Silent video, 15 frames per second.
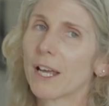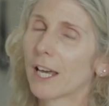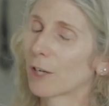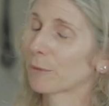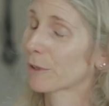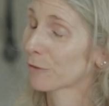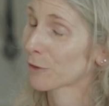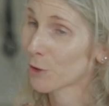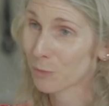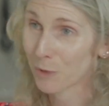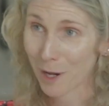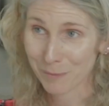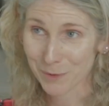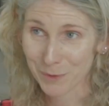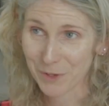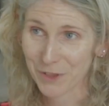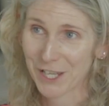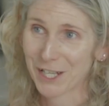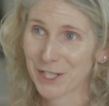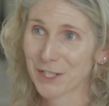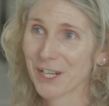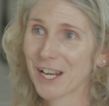And we've no problems with
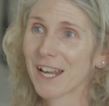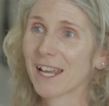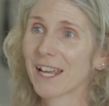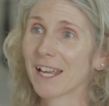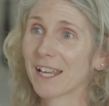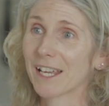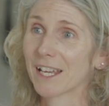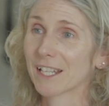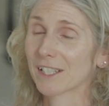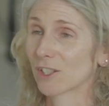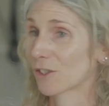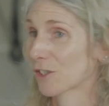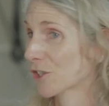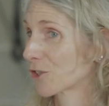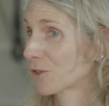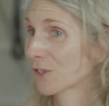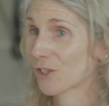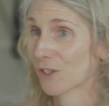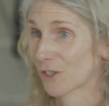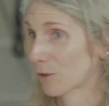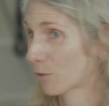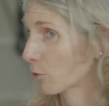that as long as students
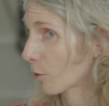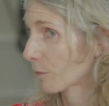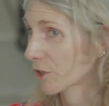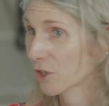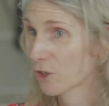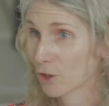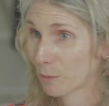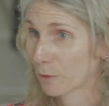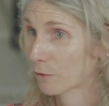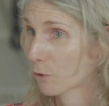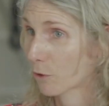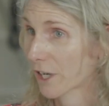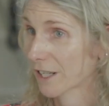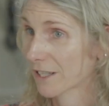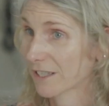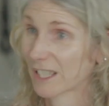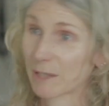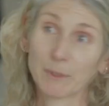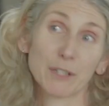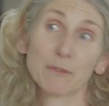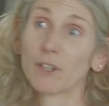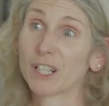just inform the tutor beforehand and they
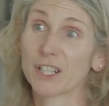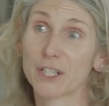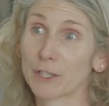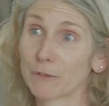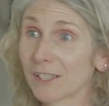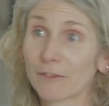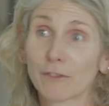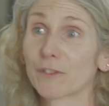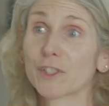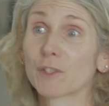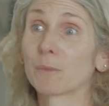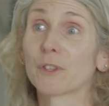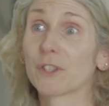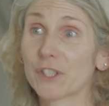might volunteer for some other